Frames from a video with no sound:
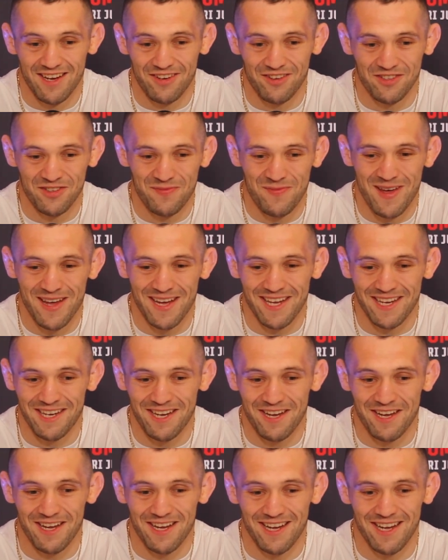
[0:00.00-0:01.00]

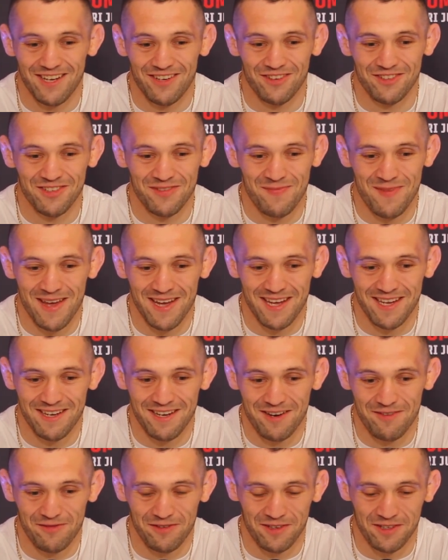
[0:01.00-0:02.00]
It doesn't make a
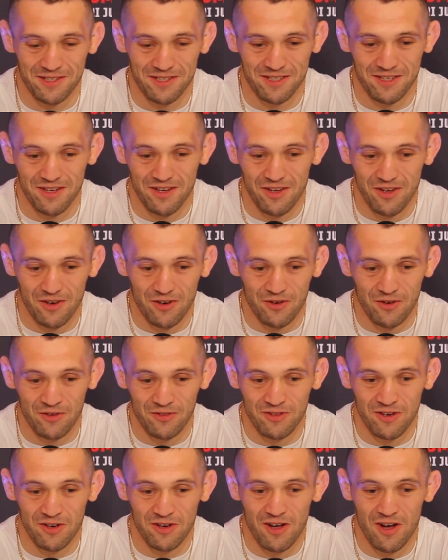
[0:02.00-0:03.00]
difference,
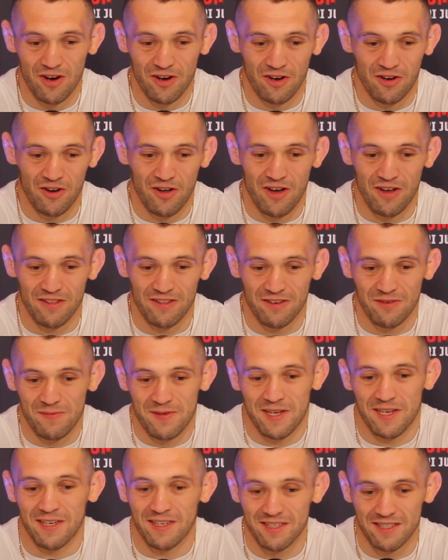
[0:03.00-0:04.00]
underdog or not. I
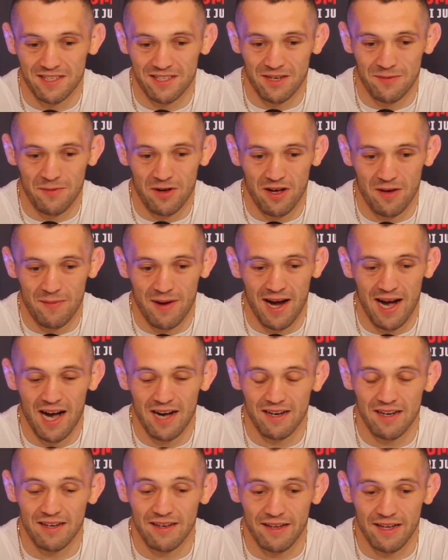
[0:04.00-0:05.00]
mean, I'm
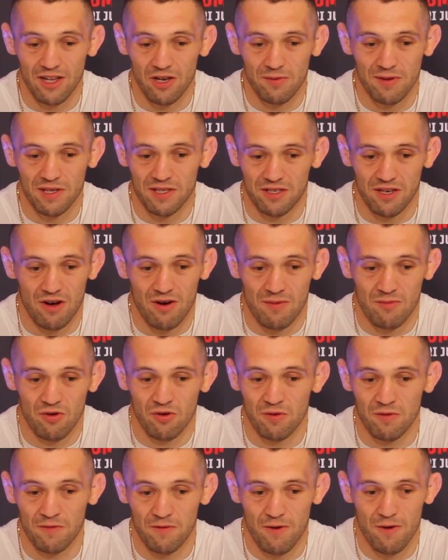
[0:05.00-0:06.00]
hard to deal with, so I'm
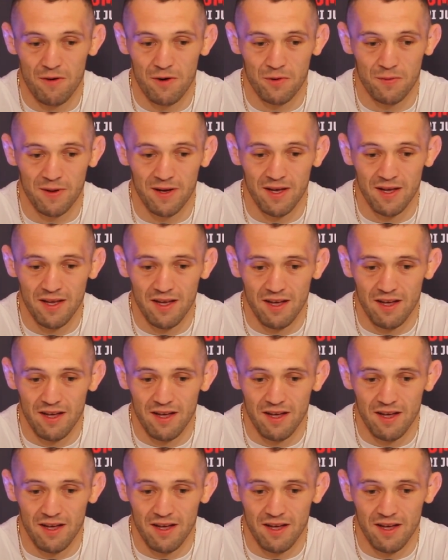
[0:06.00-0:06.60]
looking forward to it.